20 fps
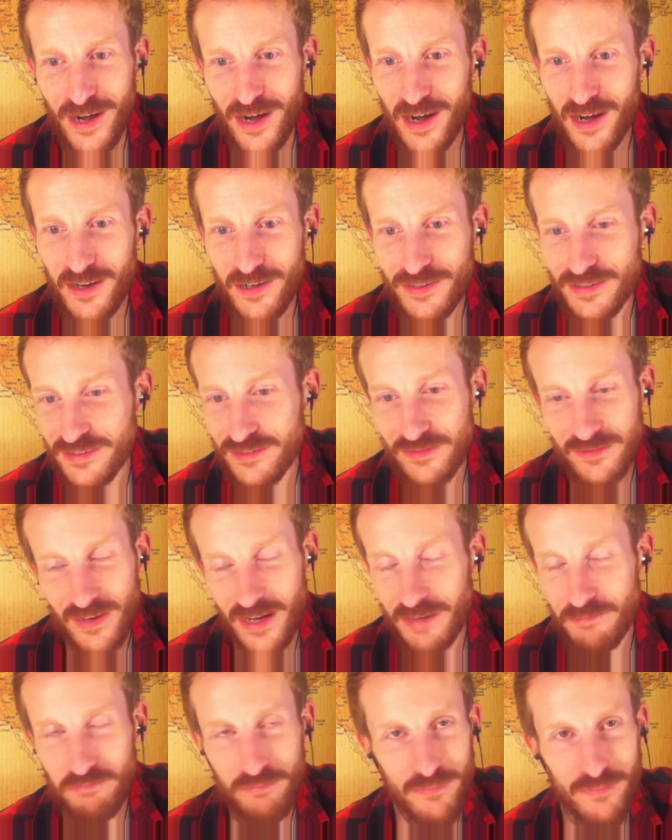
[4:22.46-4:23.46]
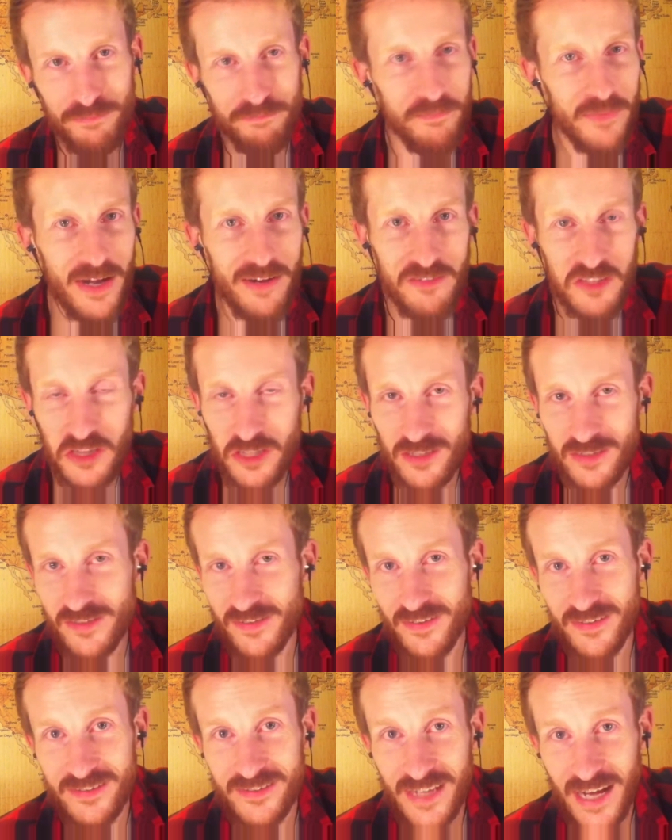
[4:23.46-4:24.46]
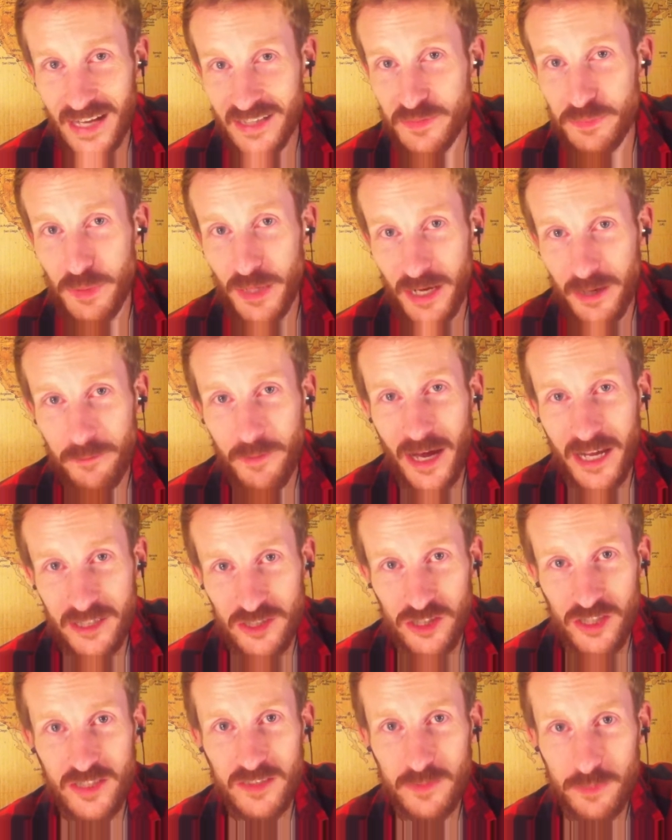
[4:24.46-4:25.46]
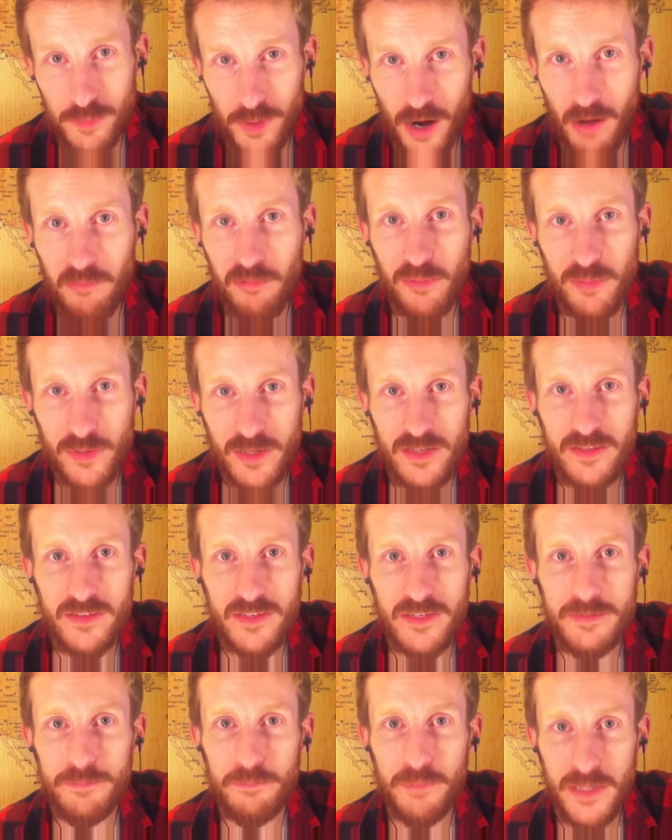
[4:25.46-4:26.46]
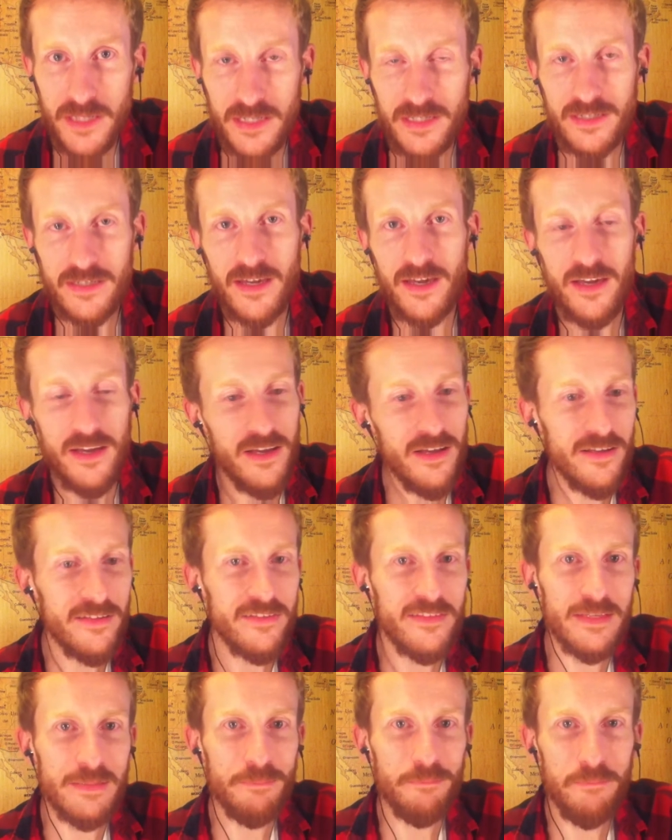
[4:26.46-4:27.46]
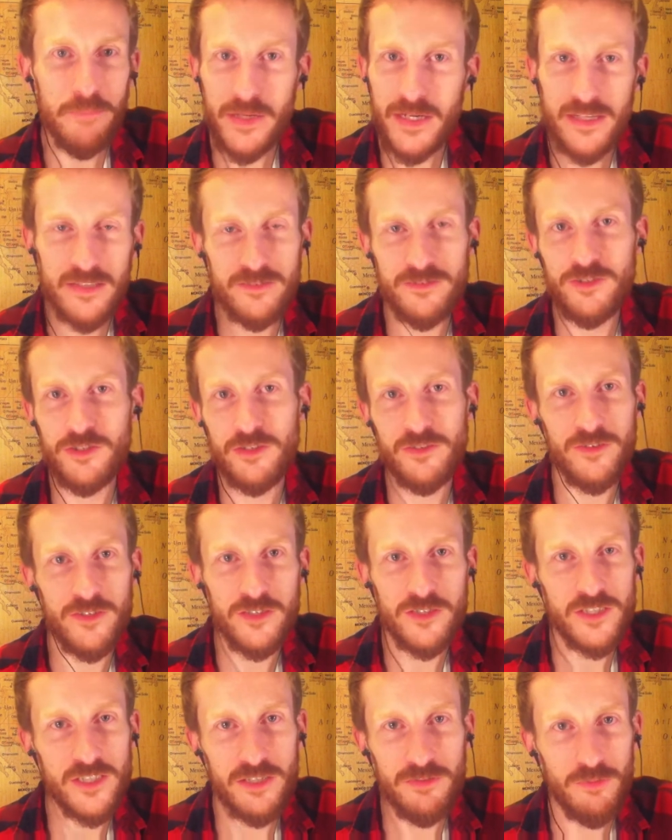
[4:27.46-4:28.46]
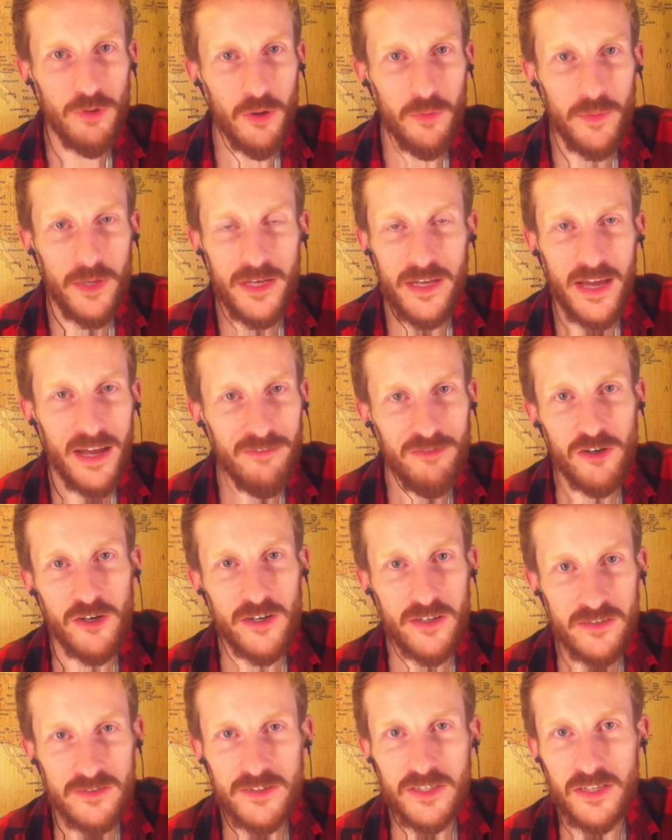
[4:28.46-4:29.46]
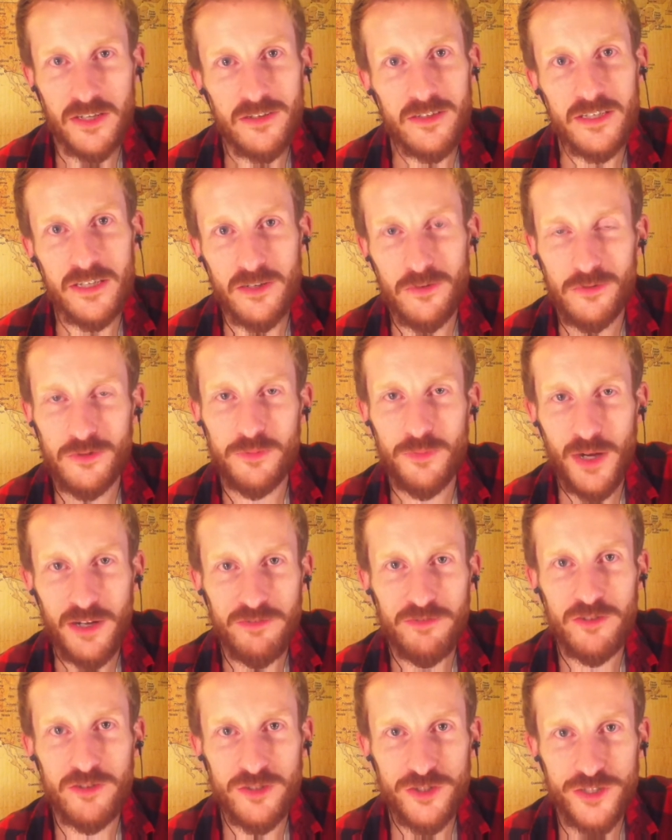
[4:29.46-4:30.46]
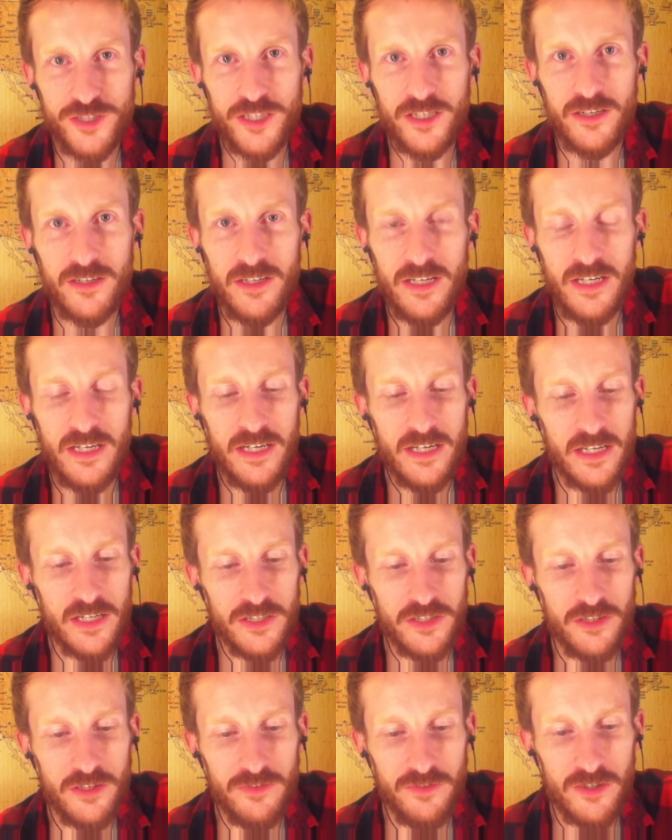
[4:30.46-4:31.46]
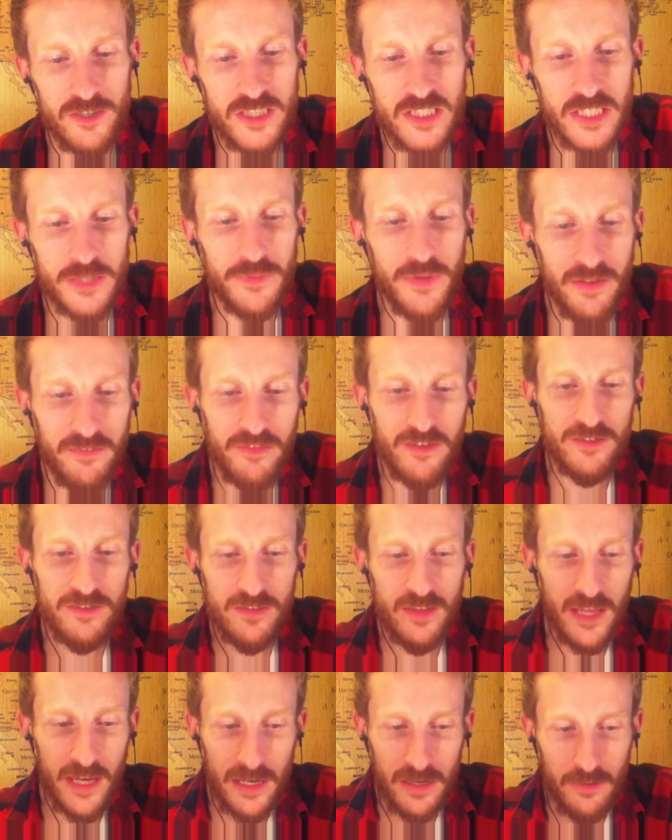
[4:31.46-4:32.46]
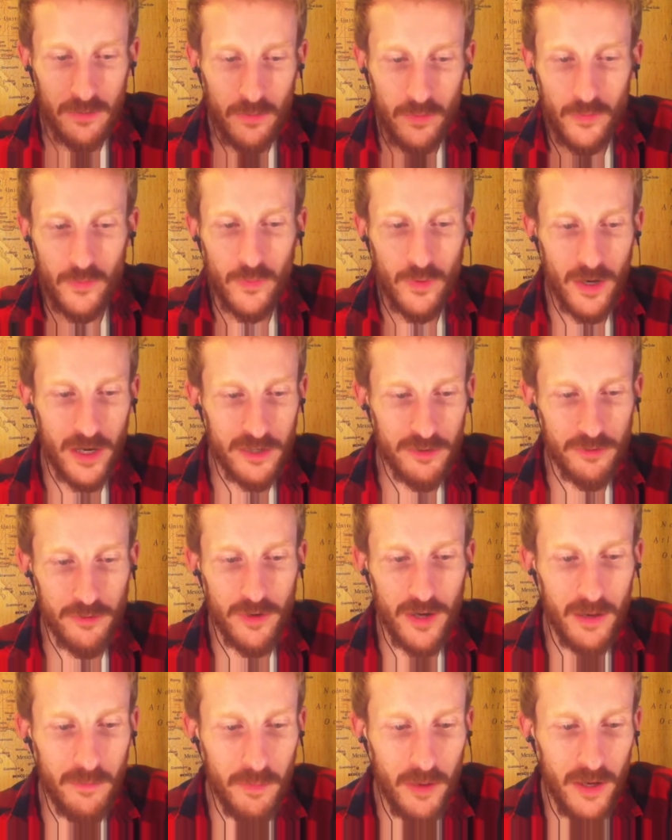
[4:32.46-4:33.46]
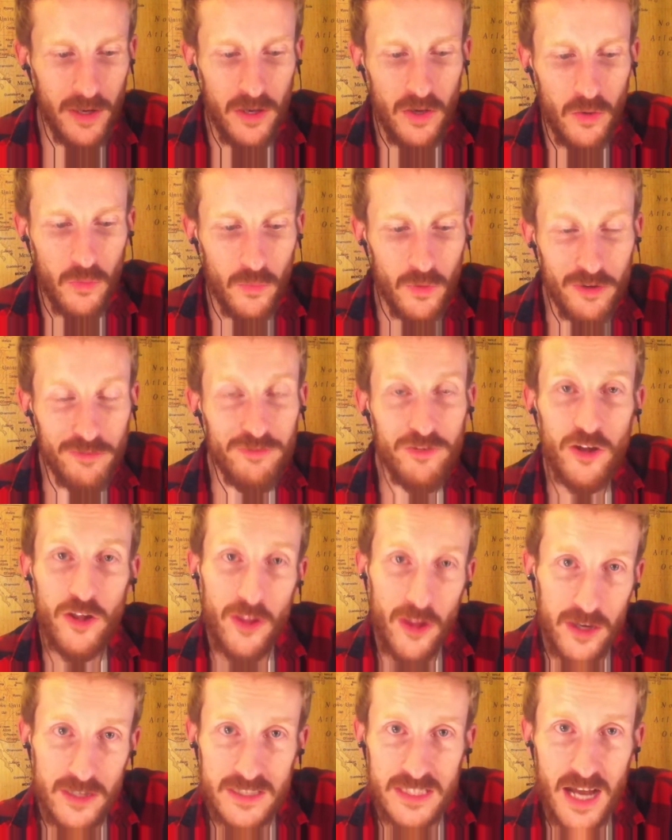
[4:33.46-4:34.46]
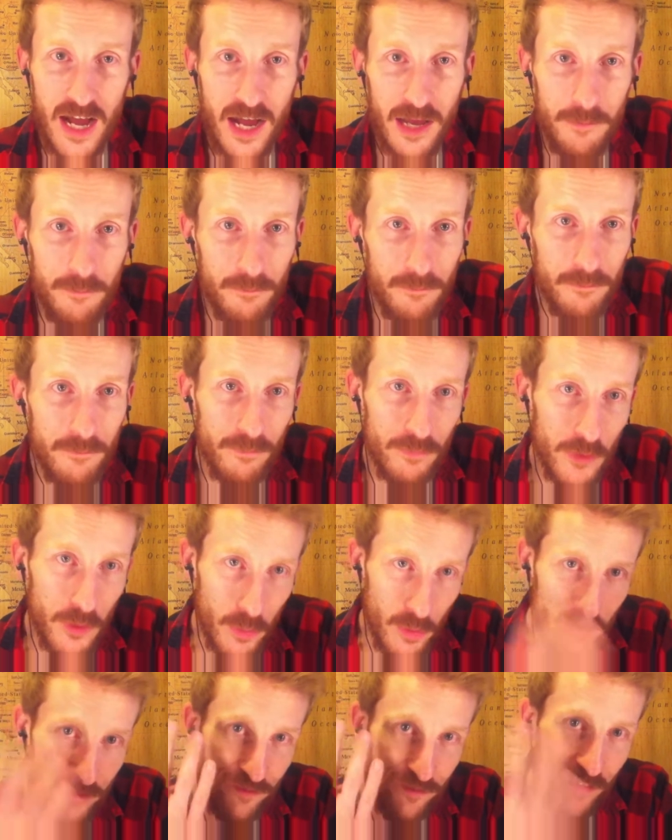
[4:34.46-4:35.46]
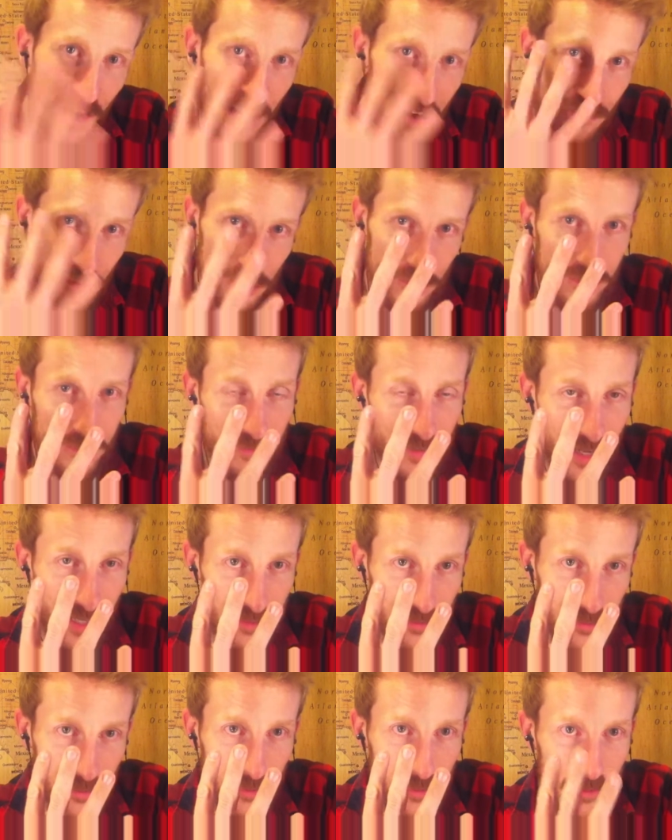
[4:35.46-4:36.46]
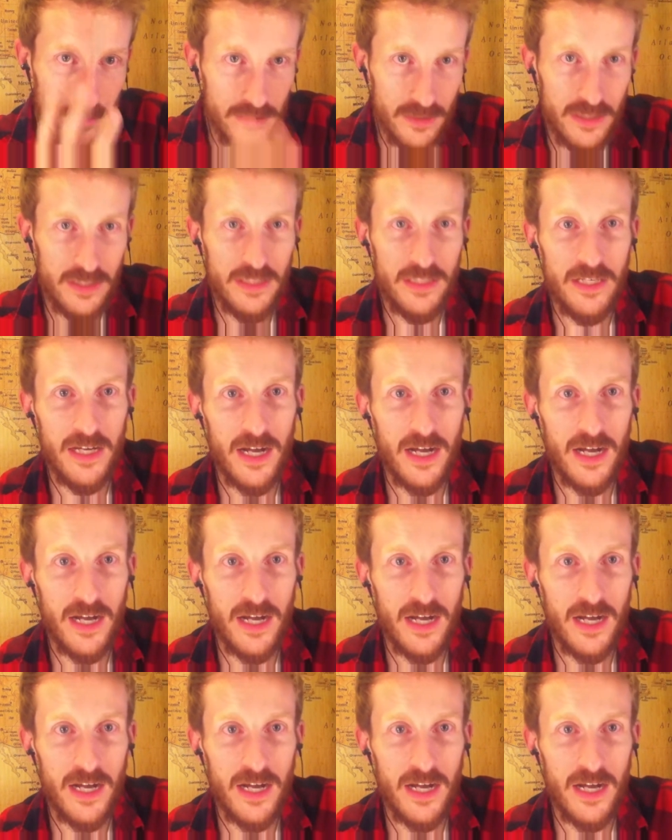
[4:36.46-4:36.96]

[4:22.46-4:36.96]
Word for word: I haven't looked at the stats, but I imagine it's probably the peak. The biggest university enrollment ever in a single year was my first year in university. We have this thing where I grew up where for a long time, there were 5 years of high school.